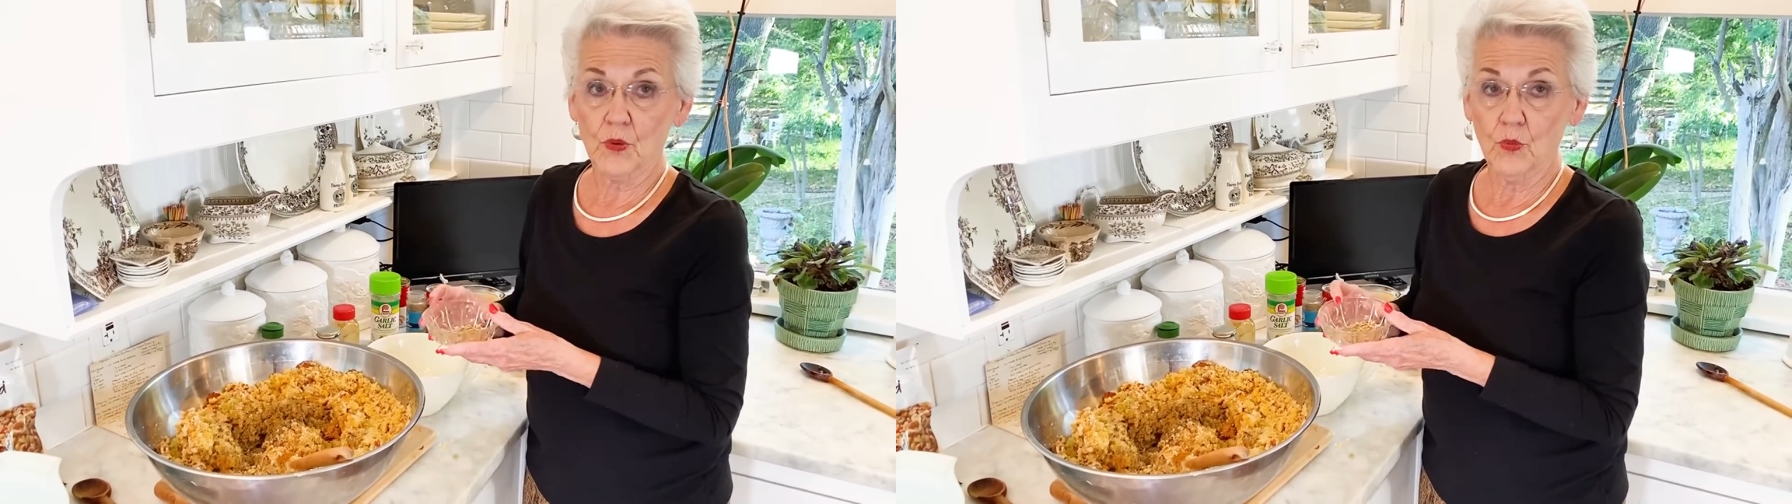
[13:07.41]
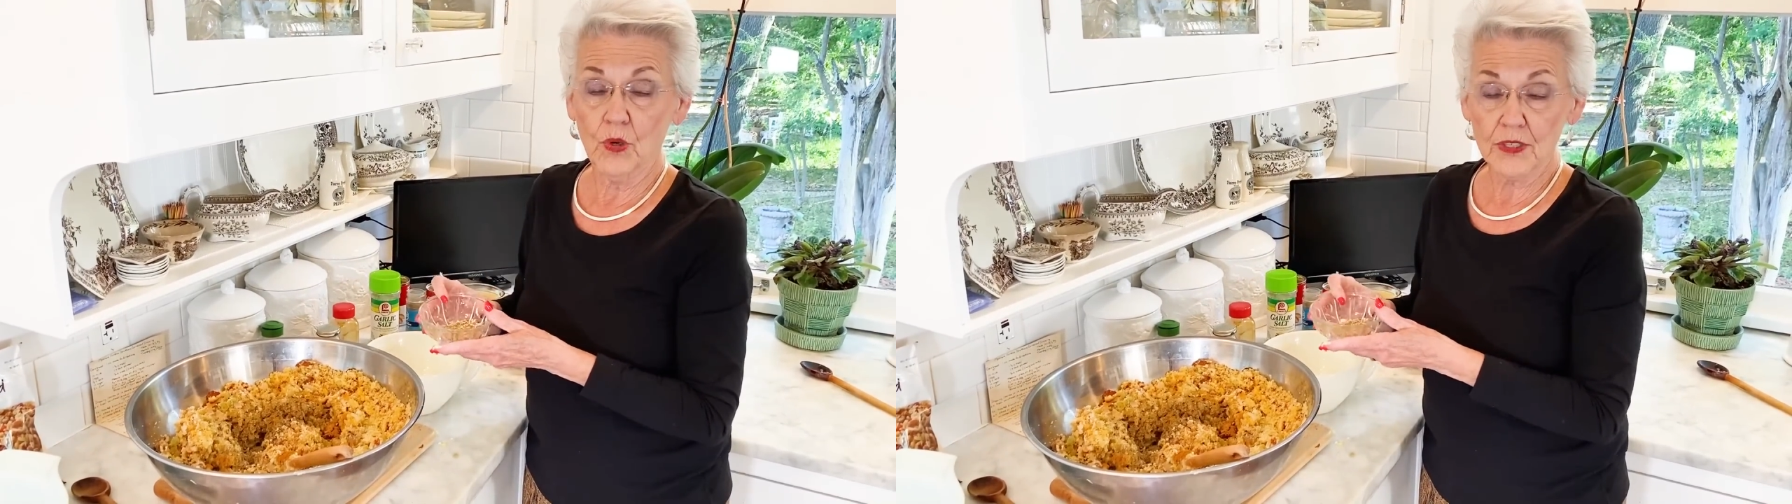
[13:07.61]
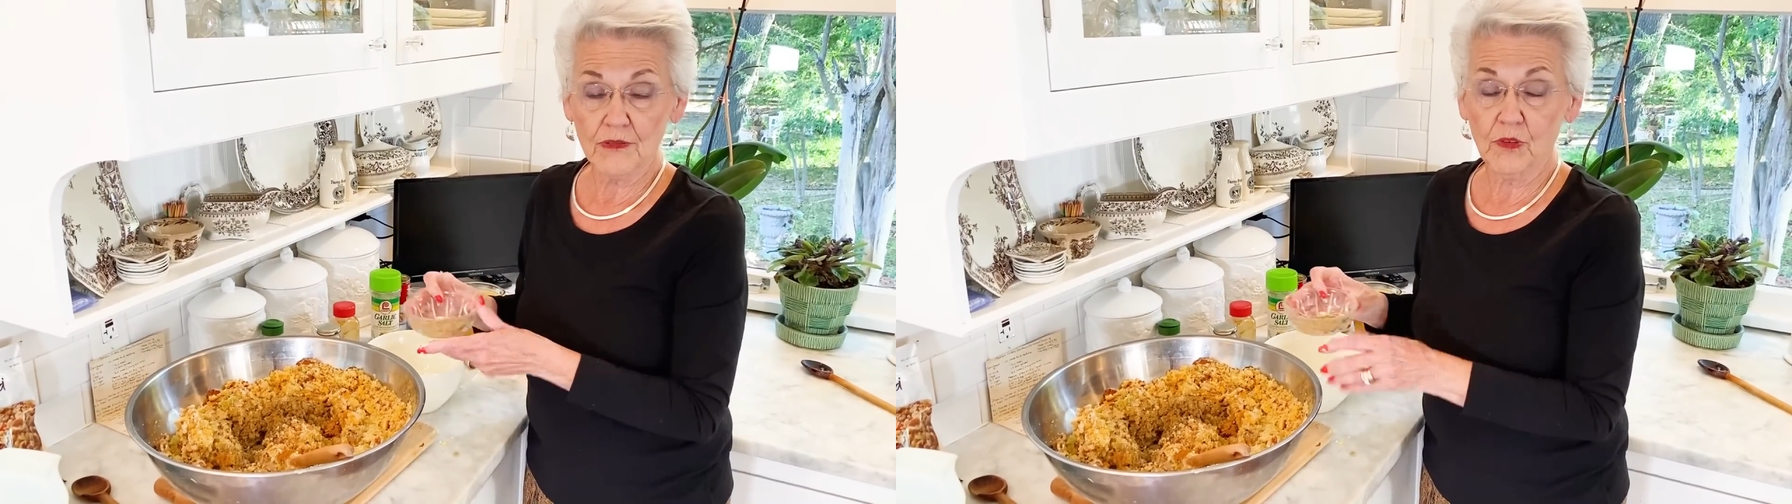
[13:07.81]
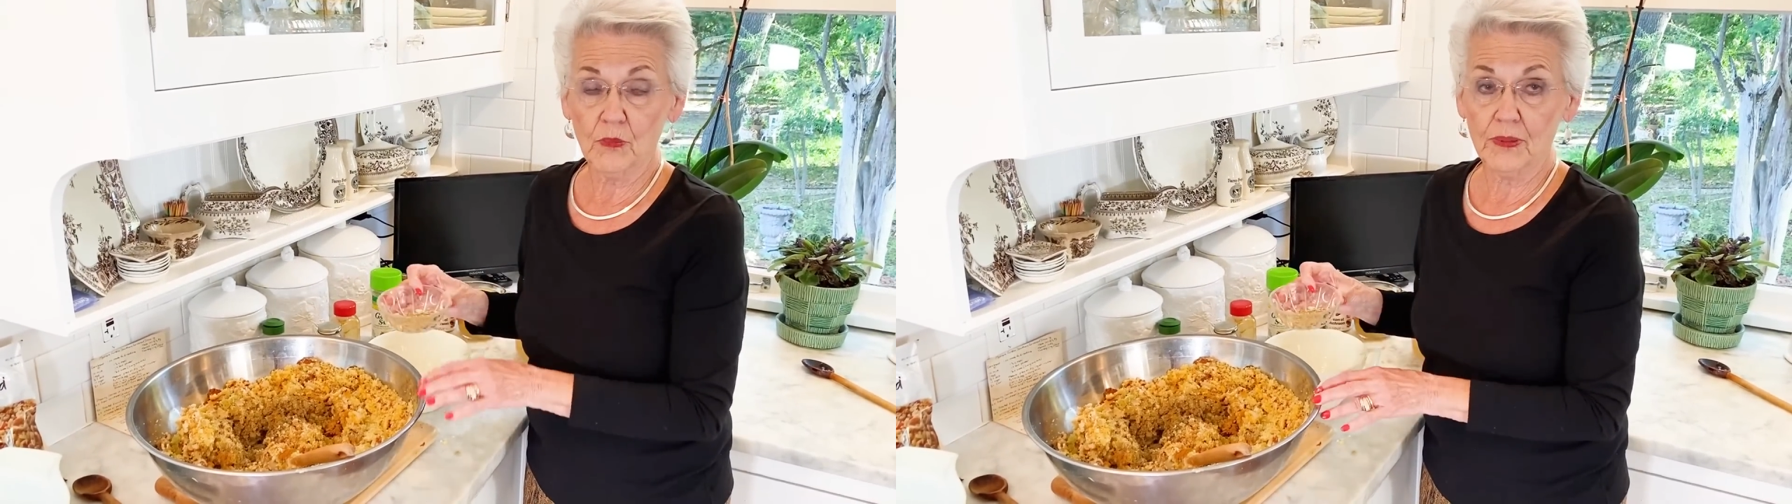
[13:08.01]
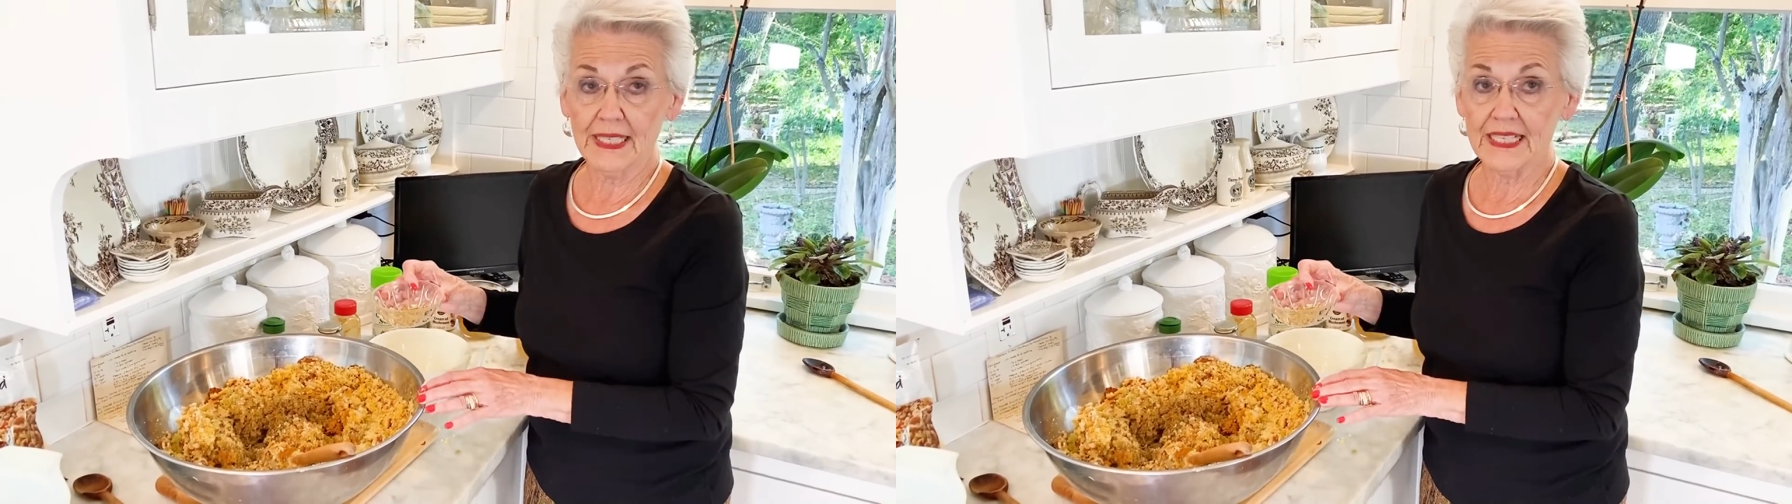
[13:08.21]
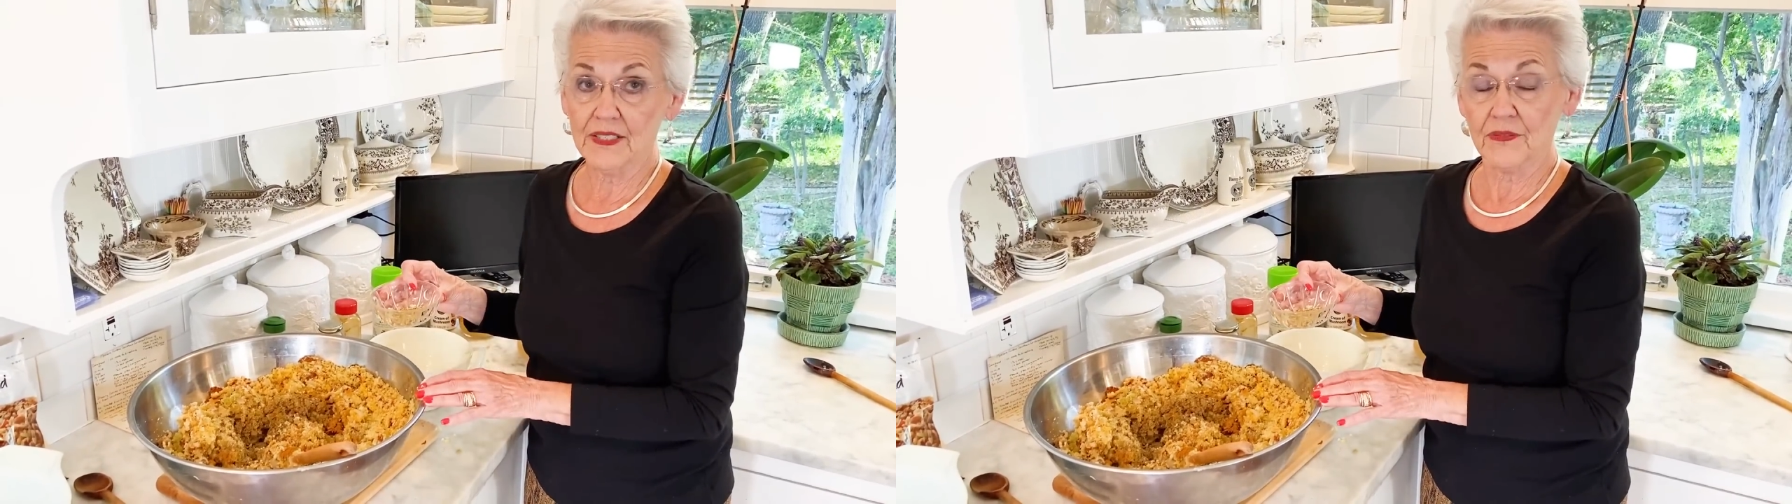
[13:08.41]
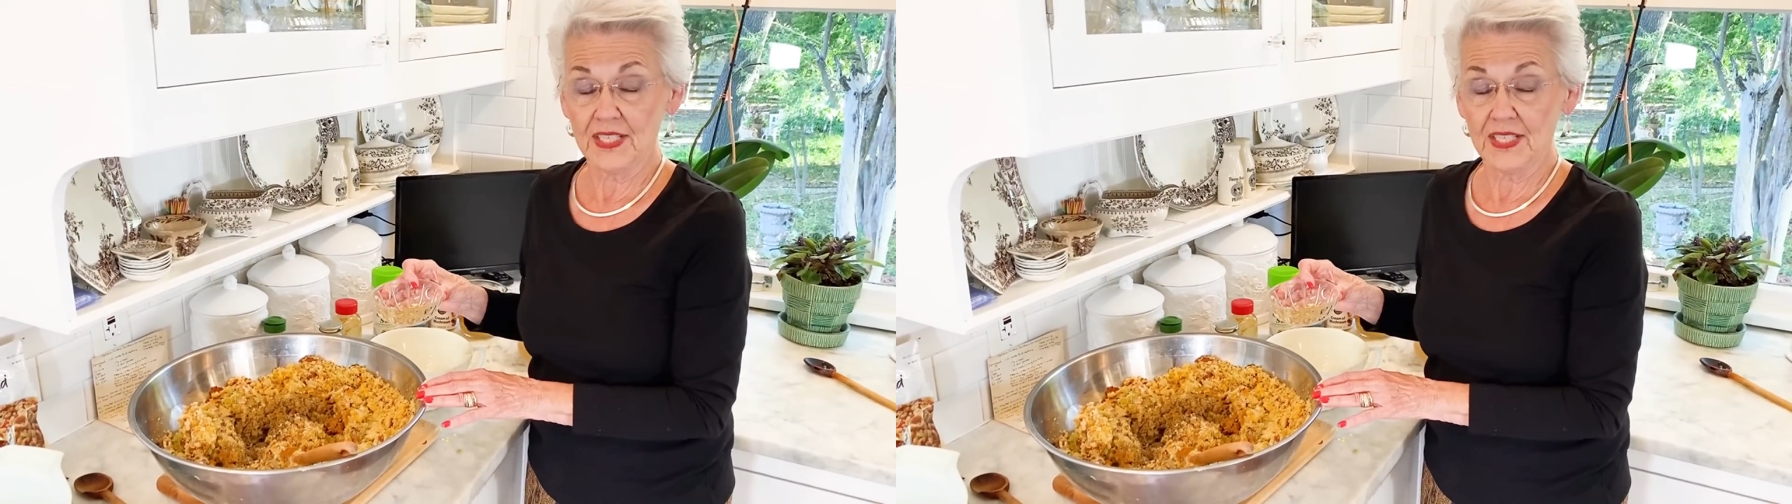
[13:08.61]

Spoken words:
wonderful blend of